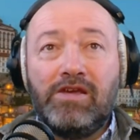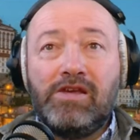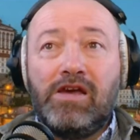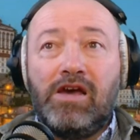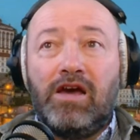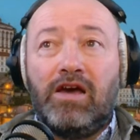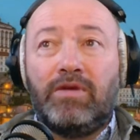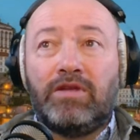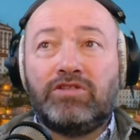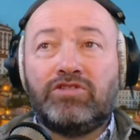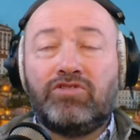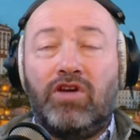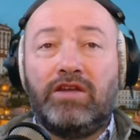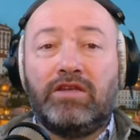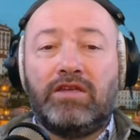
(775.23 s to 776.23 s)
and
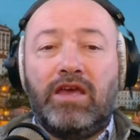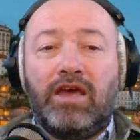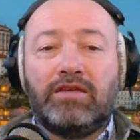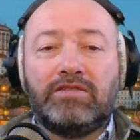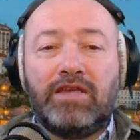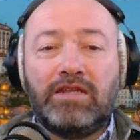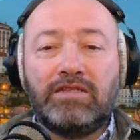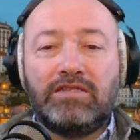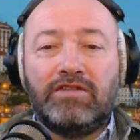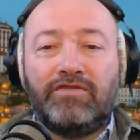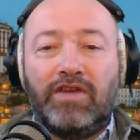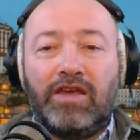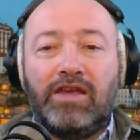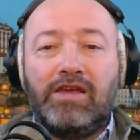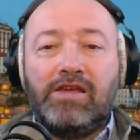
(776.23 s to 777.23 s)
trying to get a sense of it.